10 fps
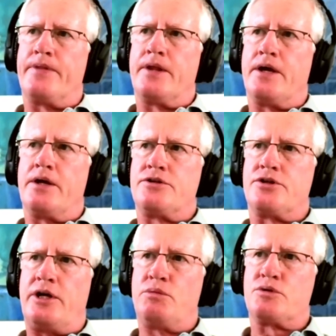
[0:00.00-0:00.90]
So
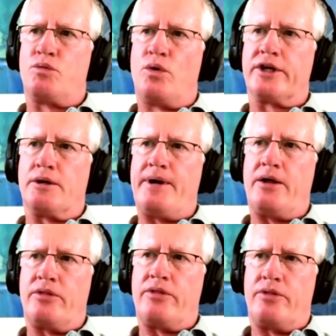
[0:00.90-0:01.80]
he was warning
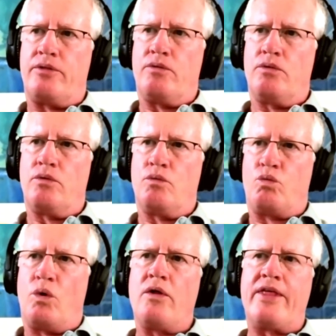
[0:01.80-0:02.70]
about
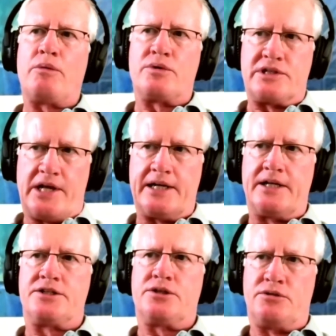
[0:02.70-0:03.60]
what that was likely
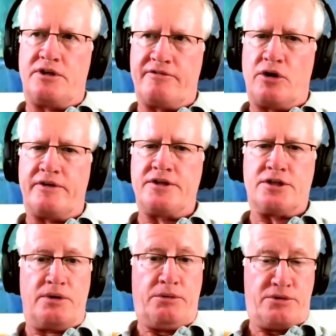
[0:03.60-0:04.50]
to evolve into,
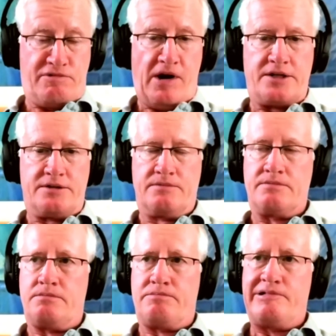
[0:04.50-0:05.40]
and he was right,
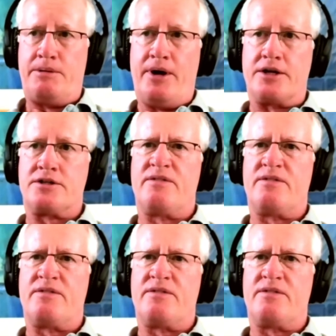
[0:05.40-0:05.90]
pretty much.